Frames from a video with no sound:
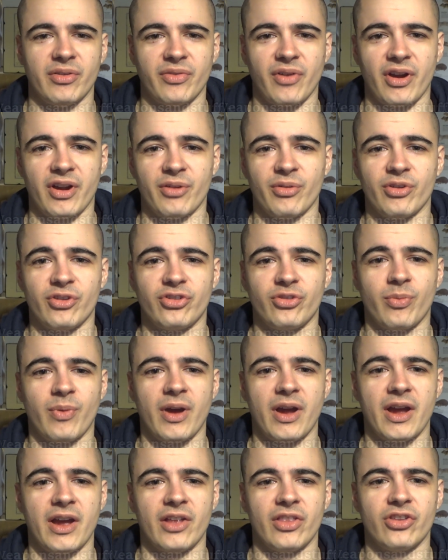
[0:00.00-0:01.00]
virus
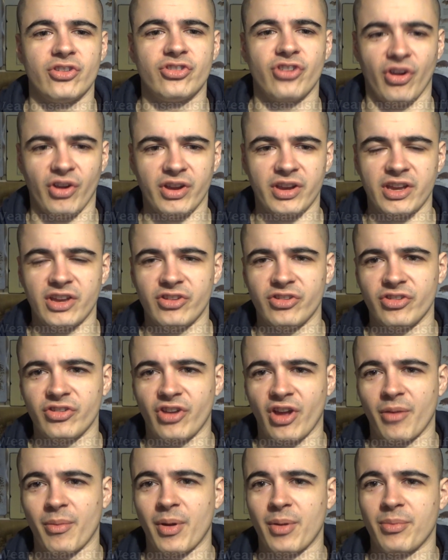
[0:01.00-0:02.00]
where the Chinese had
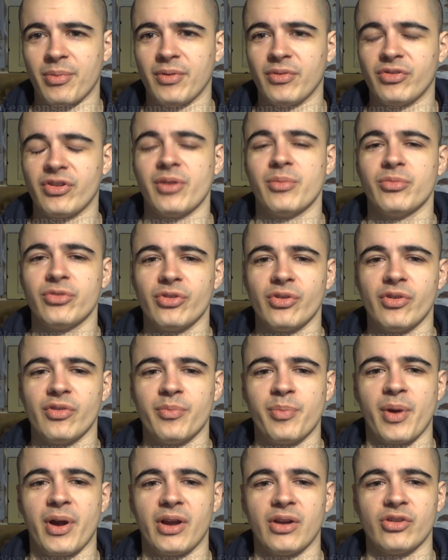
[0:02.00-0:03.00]
come up with some sort
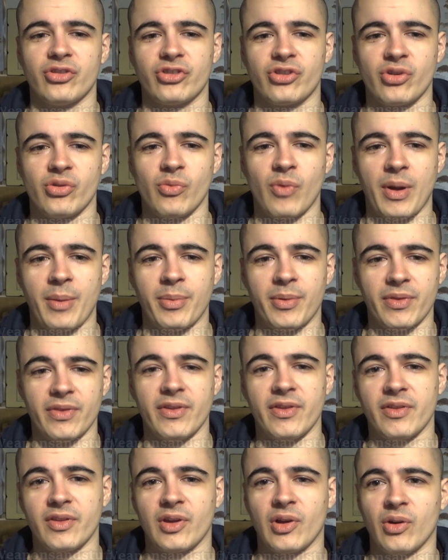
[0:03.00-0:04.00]
of biological weapon
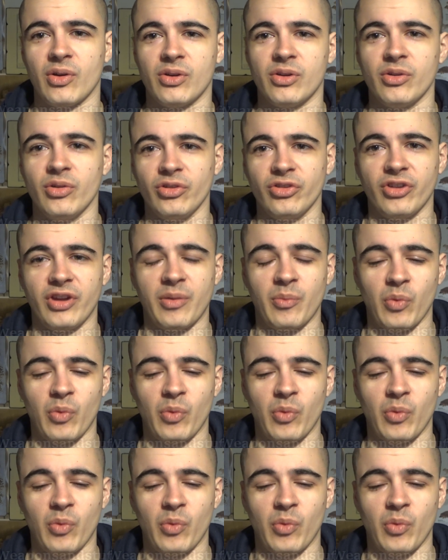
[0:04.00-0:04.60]
that got loose and